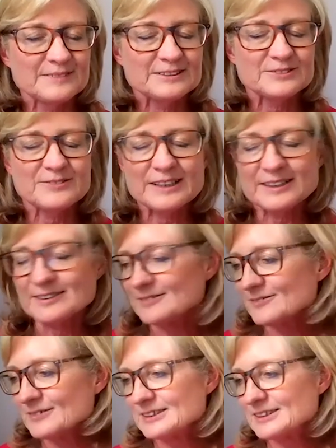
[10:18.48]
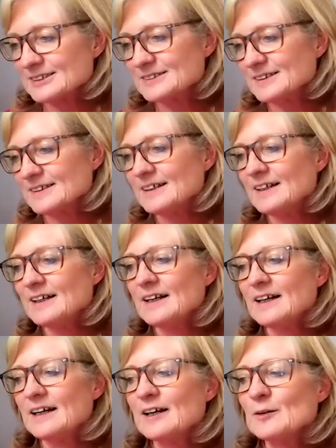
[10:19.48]
That's great. Fantastic.
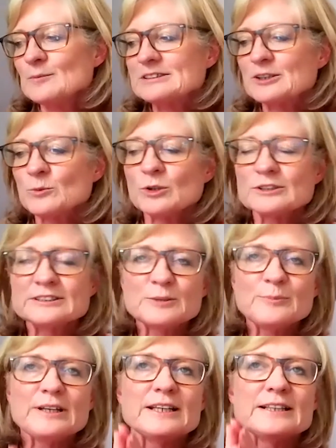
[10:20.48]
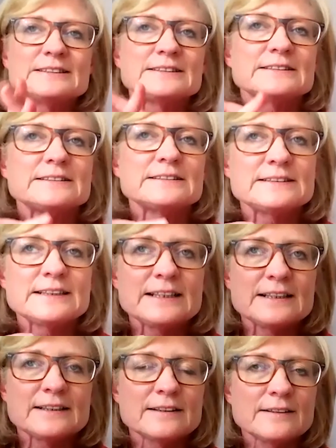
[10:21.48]
So what's the biggest
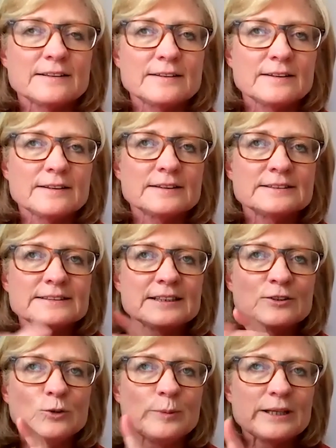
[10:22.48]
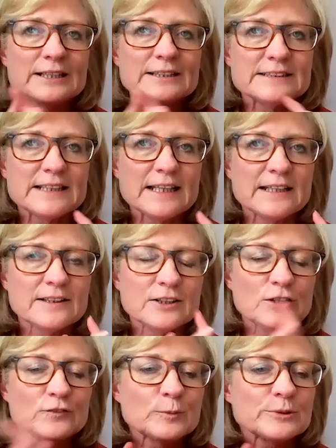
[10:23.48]
thing, the single biggest thing
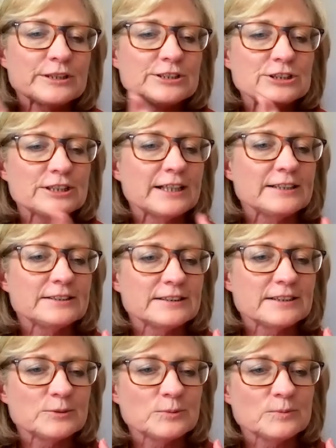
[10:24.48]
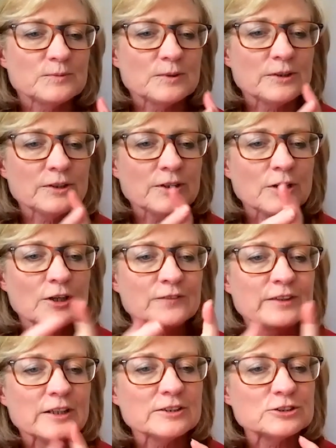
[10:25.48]
that you've appreciated,
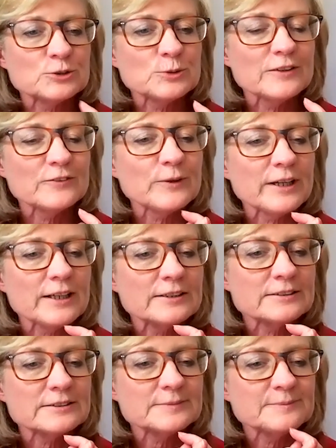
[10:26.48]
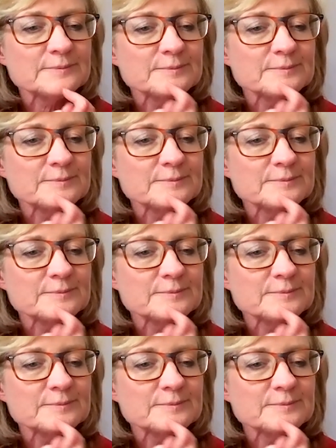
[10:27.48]
over the last 12 weeks?